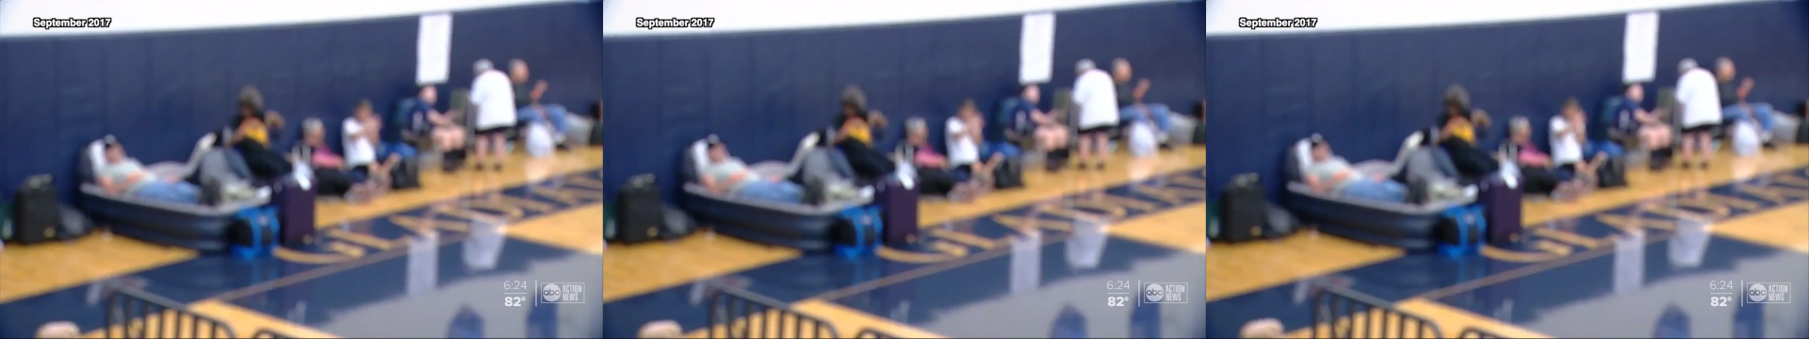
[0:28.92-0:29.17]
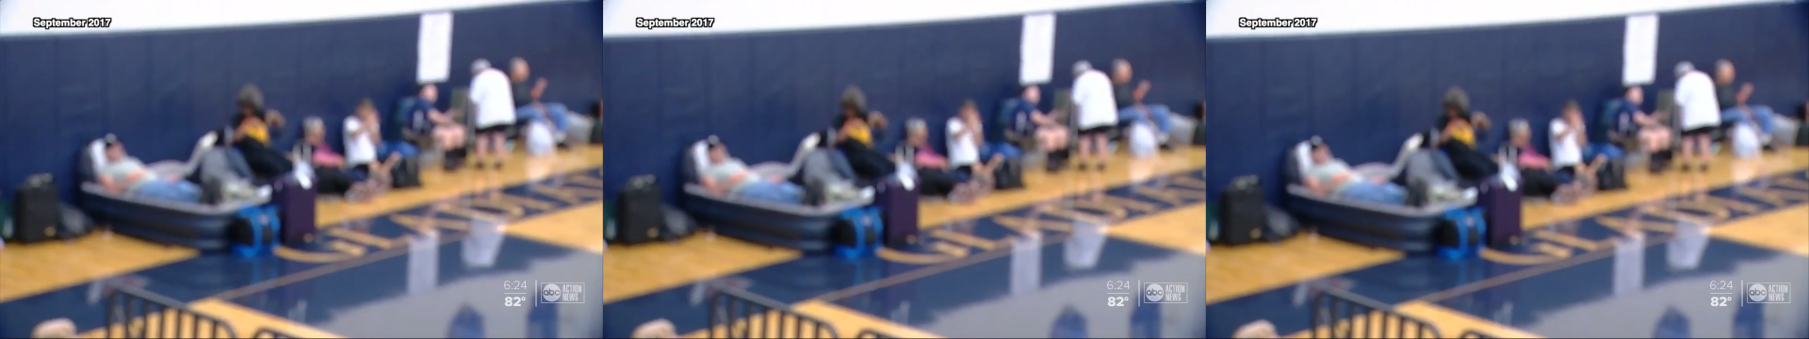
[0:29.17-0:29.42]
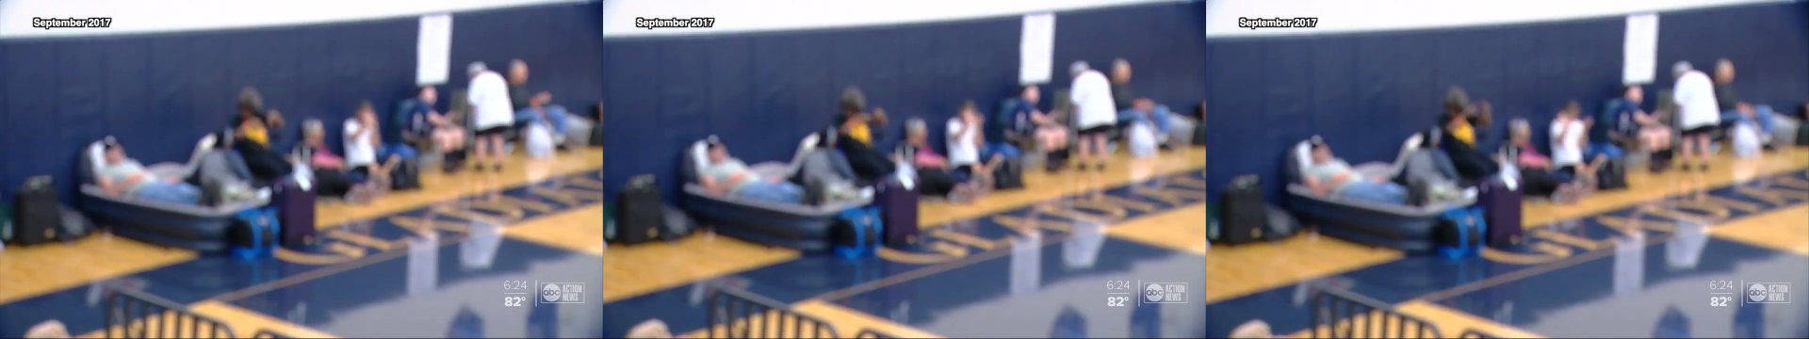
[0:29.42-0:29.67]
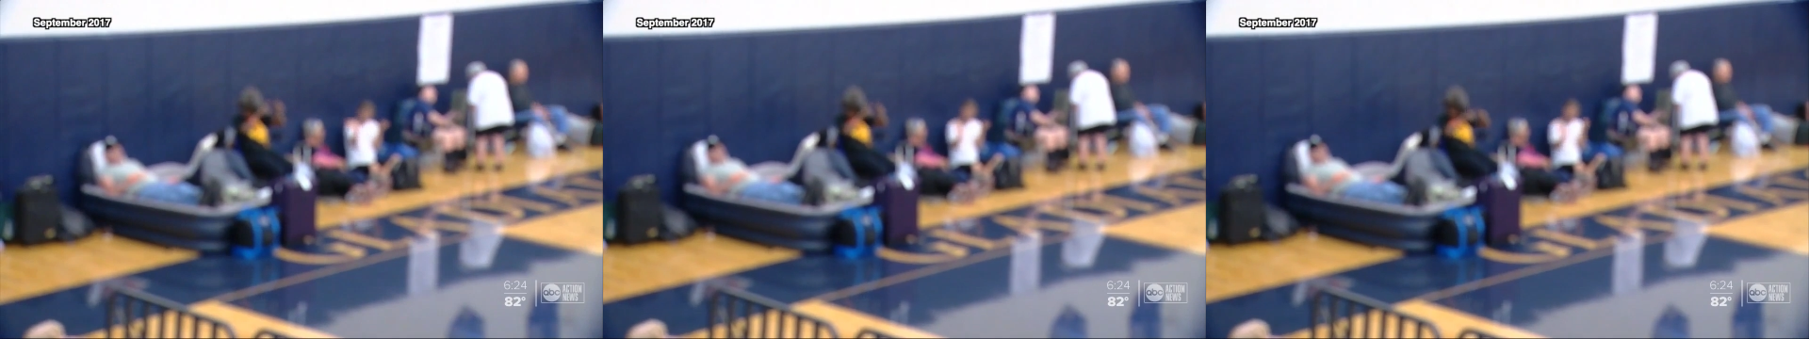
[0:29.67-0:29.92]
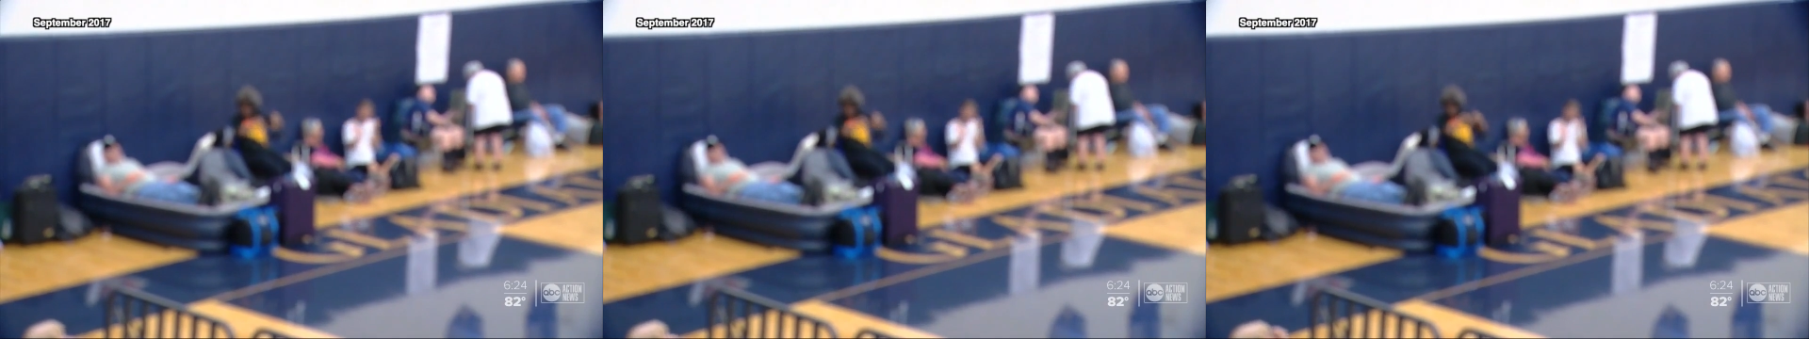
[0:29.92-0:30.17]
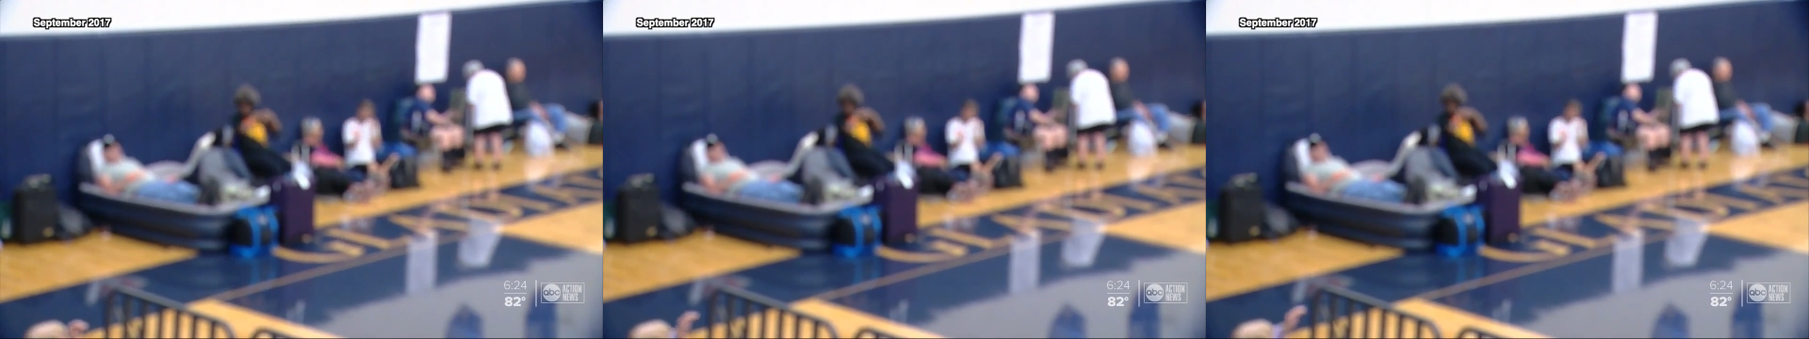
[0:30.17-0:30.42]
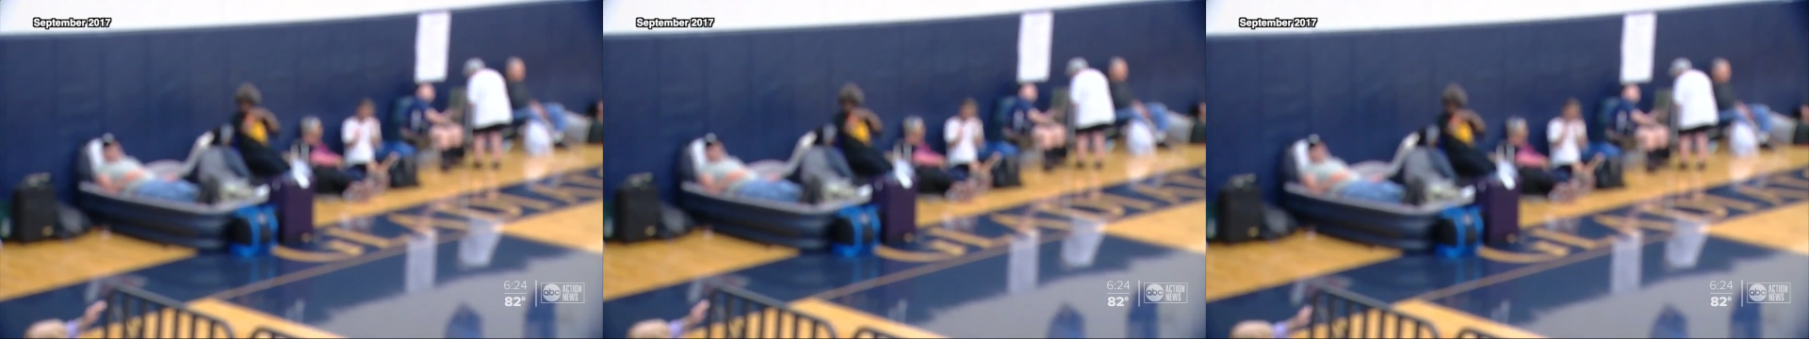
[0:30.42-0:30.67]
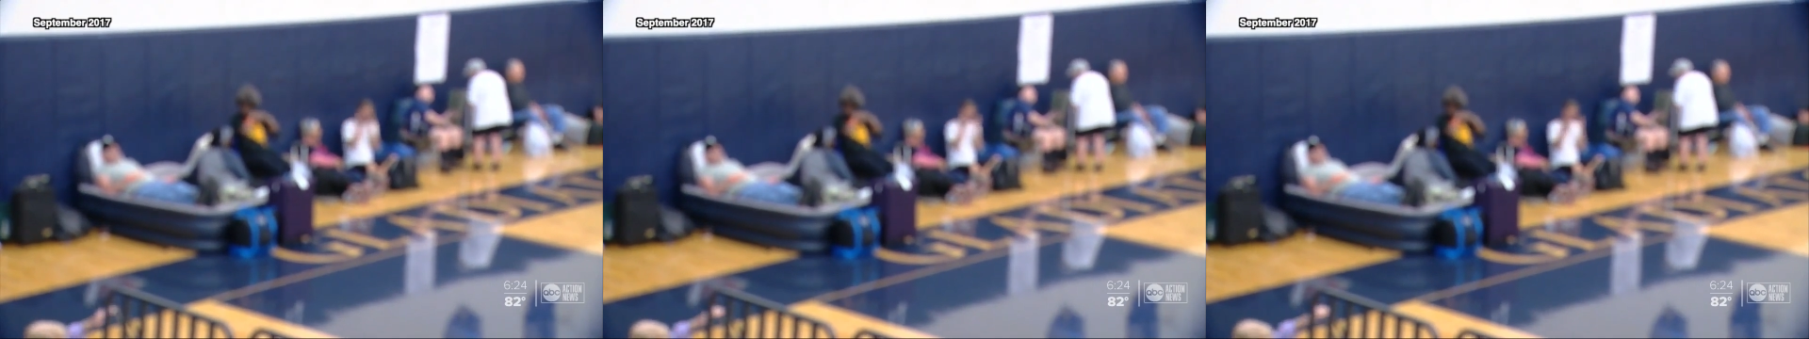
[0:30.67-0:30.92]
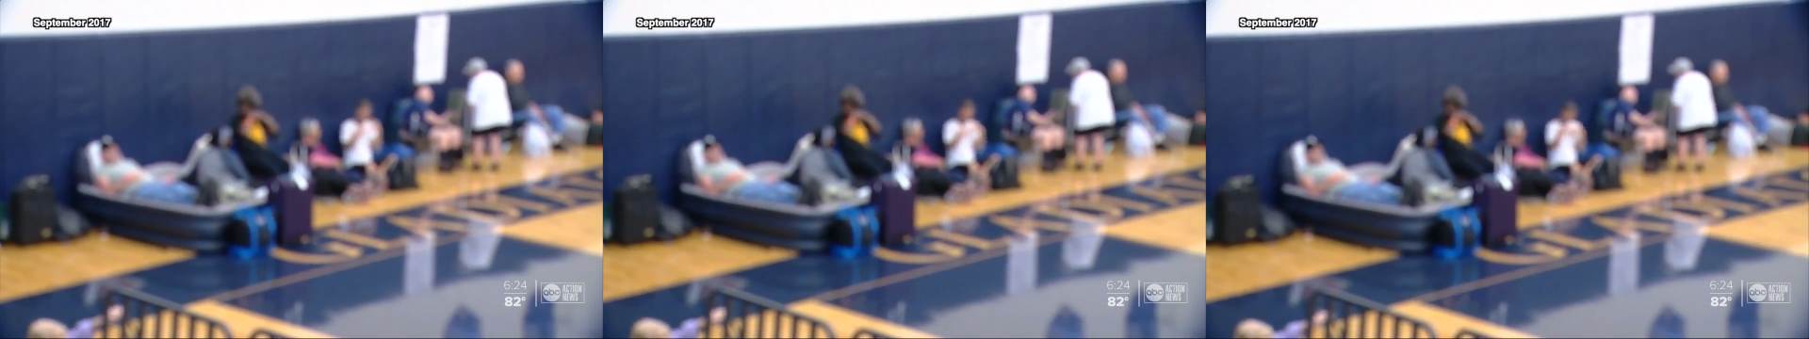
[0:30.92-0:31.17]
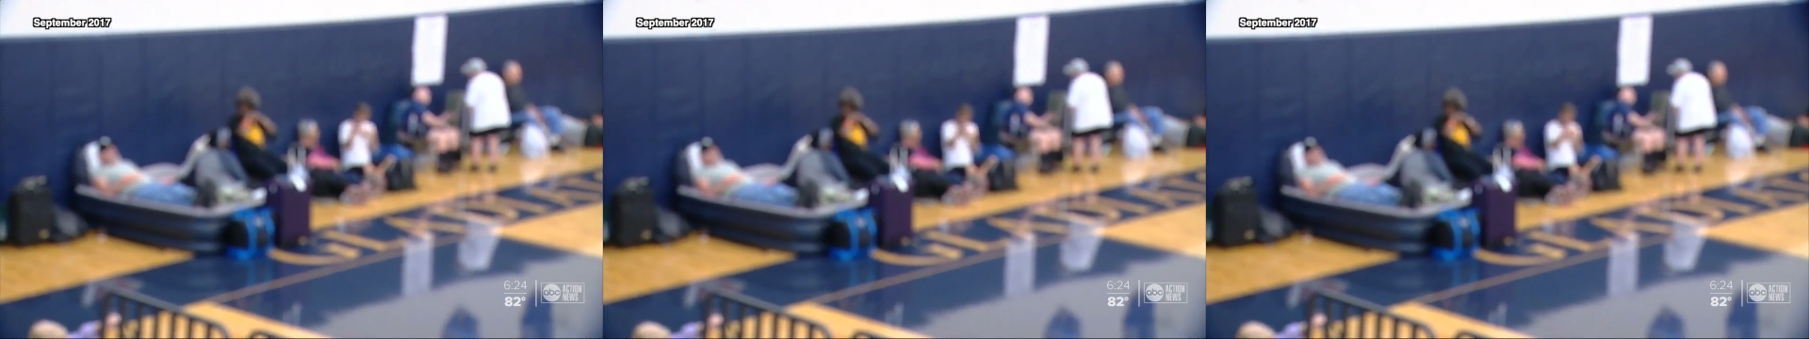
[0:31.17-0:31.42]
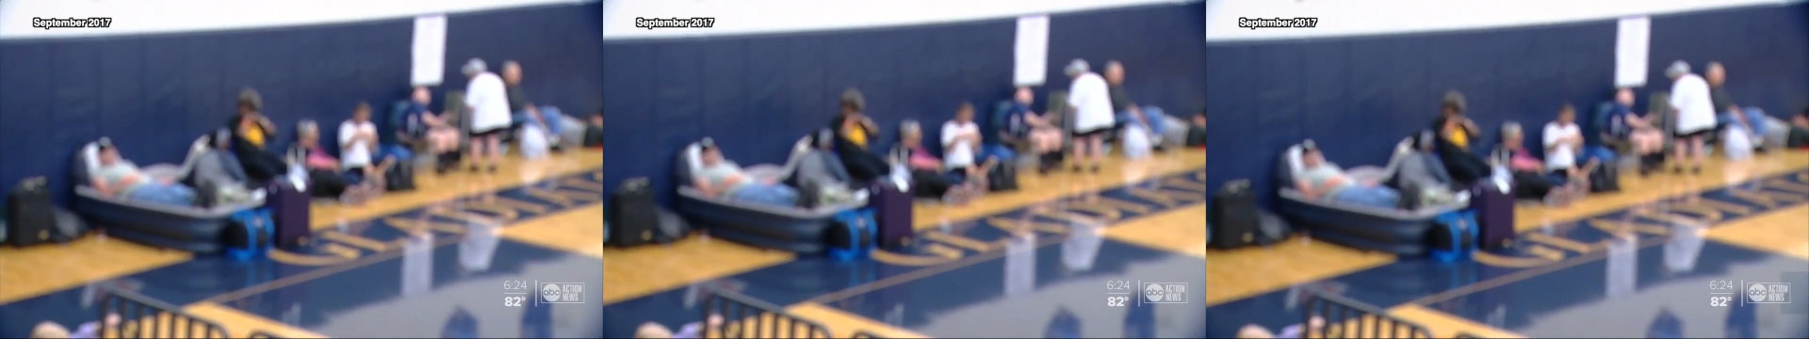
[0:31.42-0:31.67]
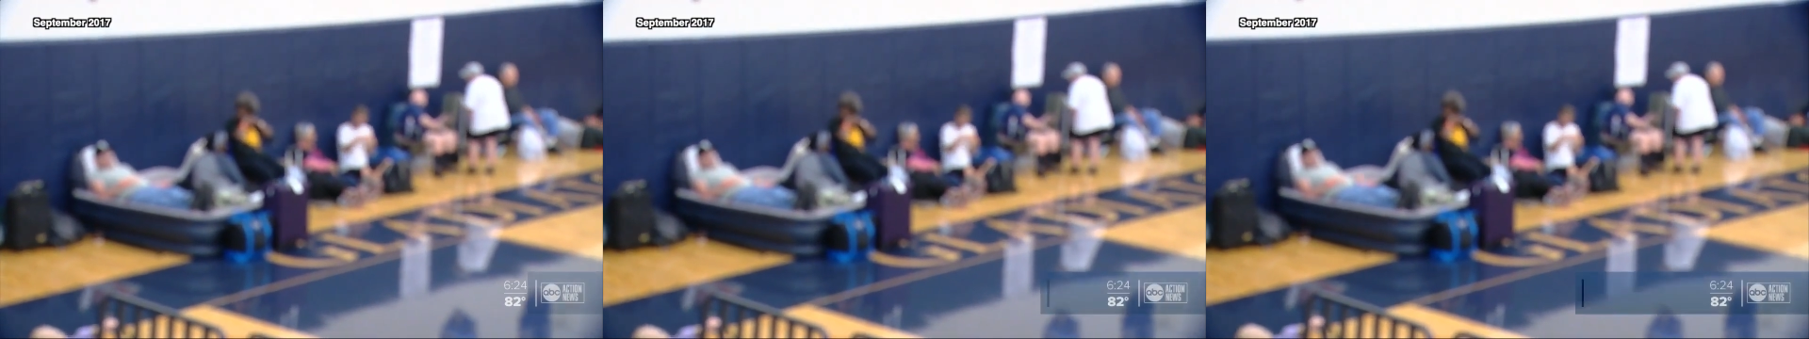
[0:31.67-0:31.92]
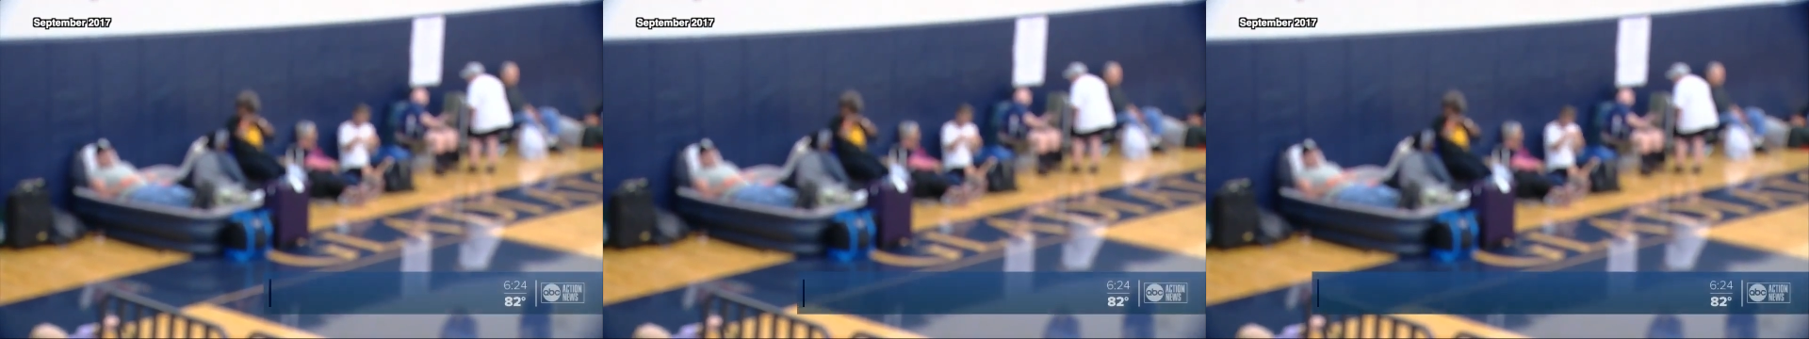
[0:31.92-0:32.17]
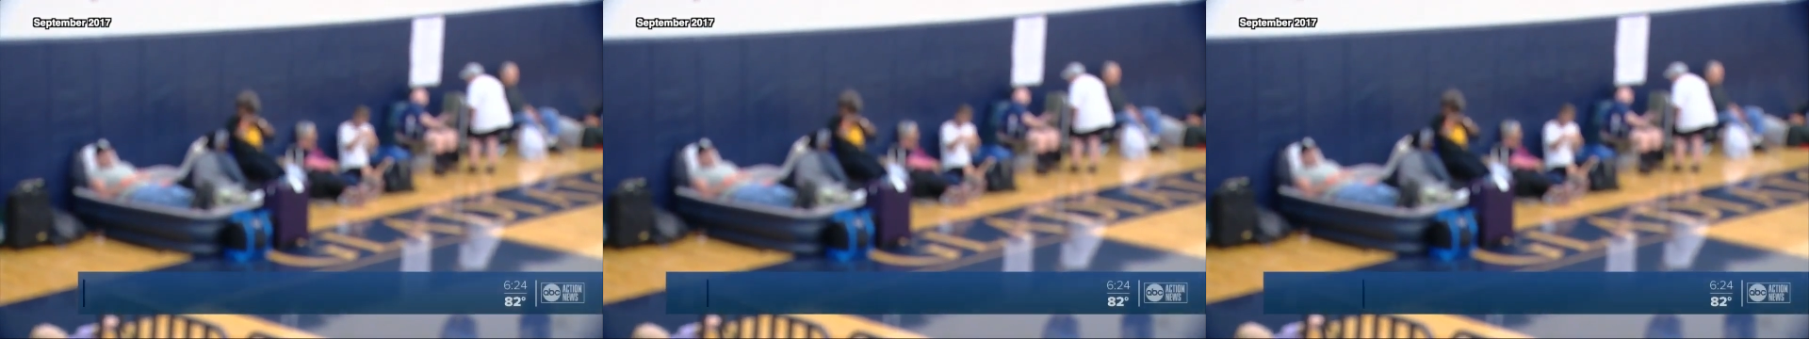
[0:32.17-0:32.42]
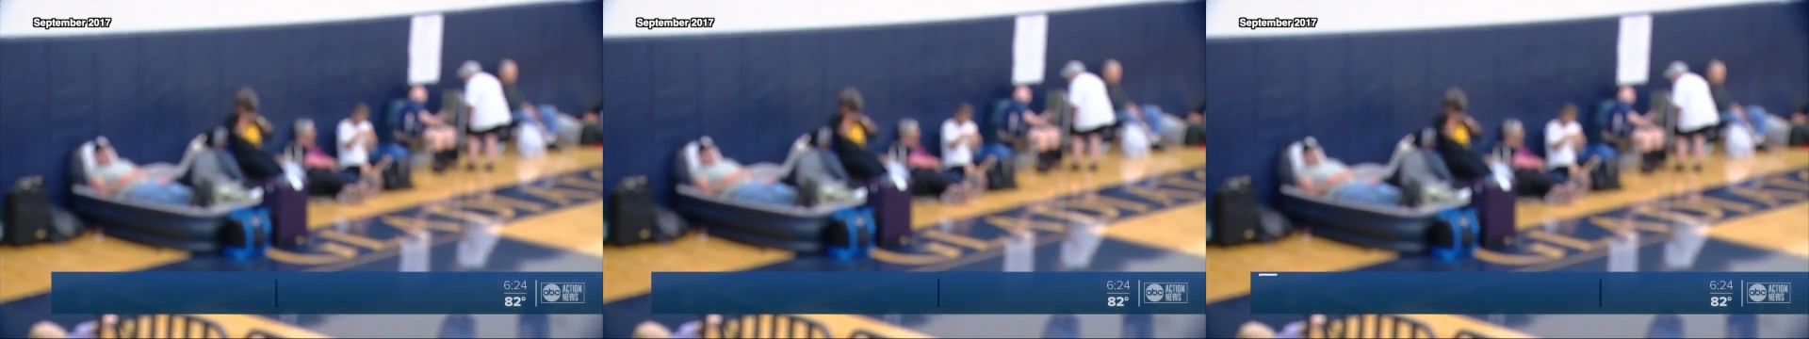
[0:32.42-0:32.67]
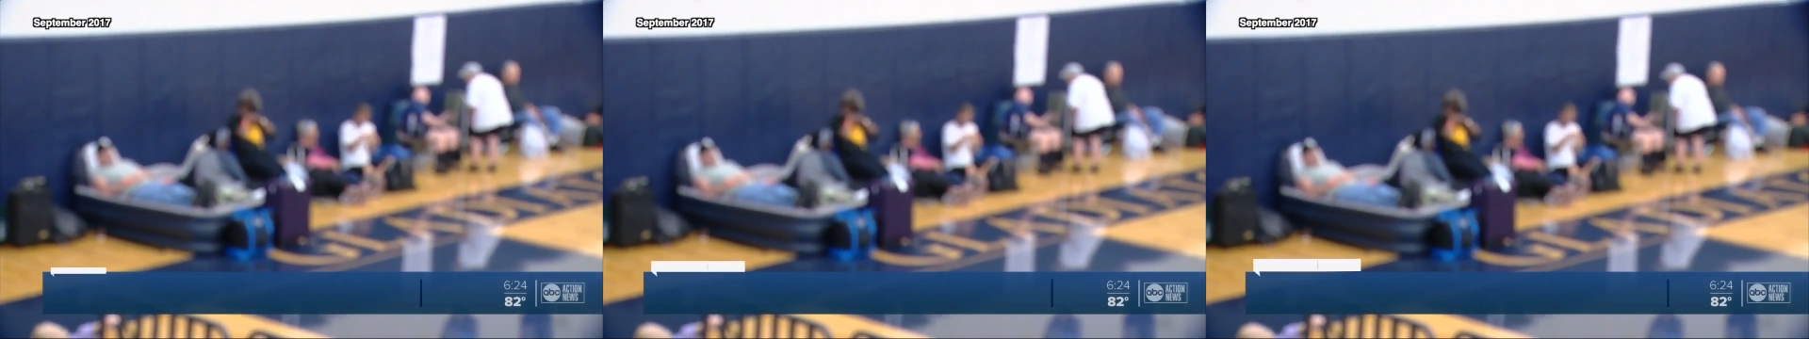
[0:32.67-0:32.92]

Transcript: (no speaker visible)